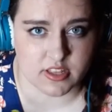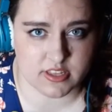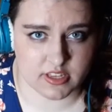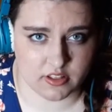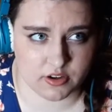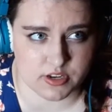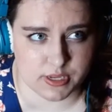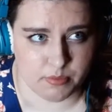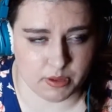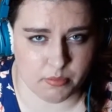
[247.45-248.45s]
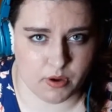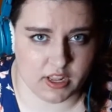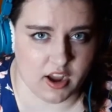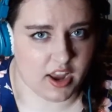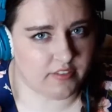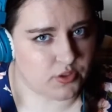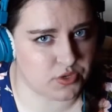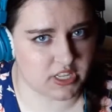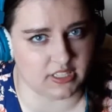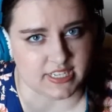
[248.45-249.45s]
concealer to be a pretty kind of
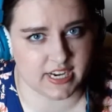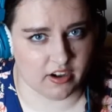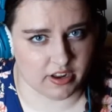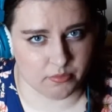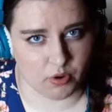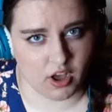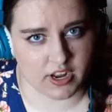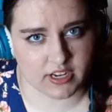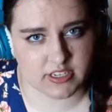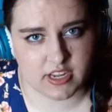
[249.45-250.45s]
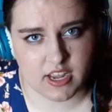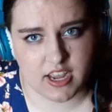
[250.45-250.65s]
utilitarian product.